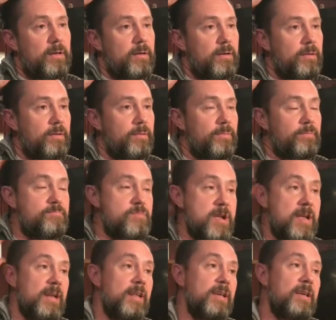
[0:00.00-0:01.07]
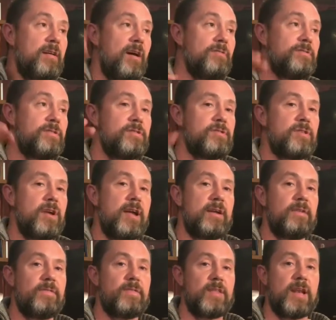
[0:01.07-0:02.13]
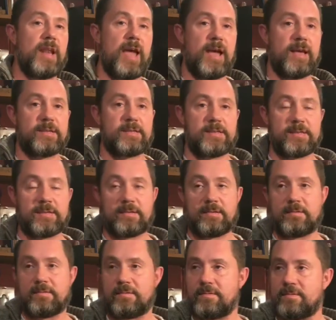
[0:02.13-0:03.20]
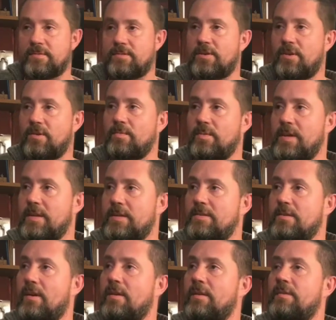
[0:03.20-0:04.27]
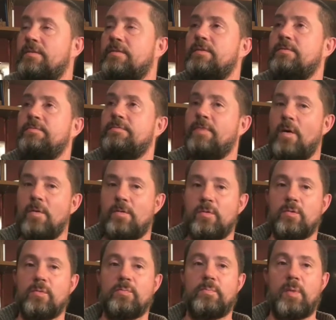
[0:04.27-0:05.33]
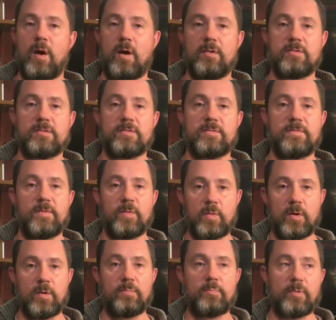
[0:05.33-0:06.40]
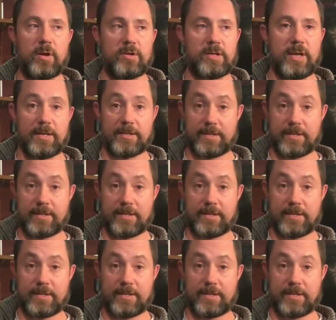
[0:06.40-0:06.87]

really concentrating for the last 2 weeks on the vocal parts for project,